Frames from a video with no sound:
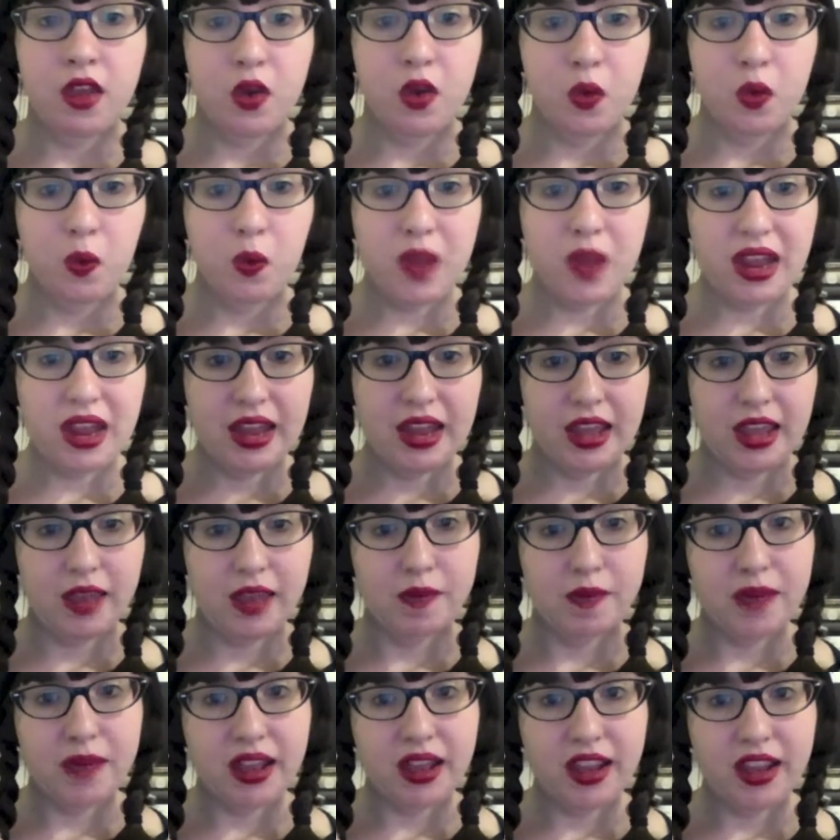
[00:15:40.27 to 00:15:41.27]
Waiting
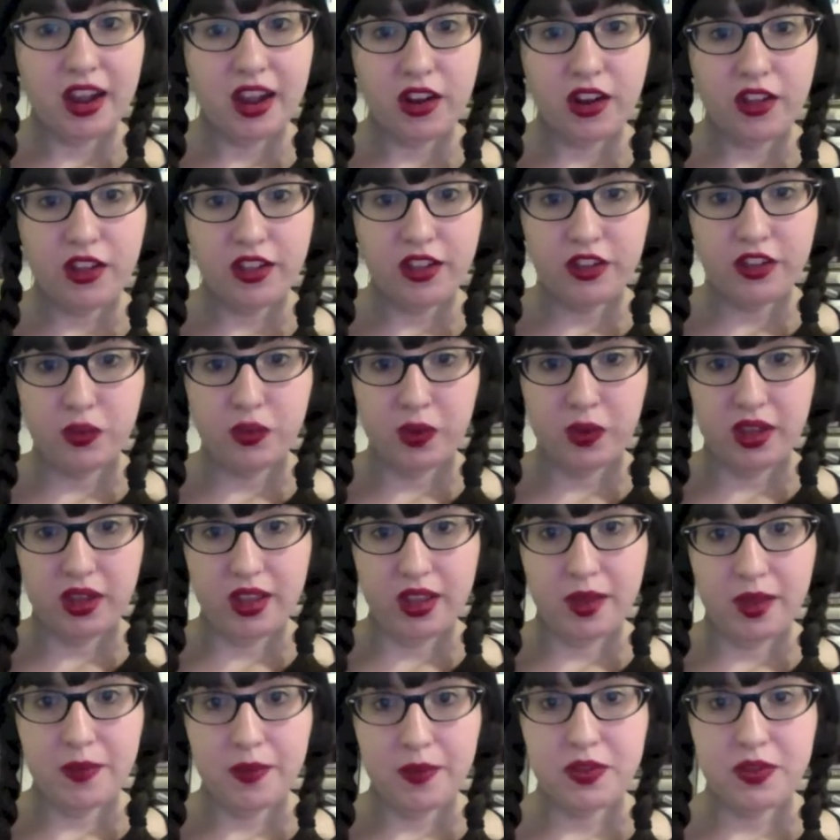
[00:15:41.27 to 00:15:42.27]
by Carol Lynch Williams,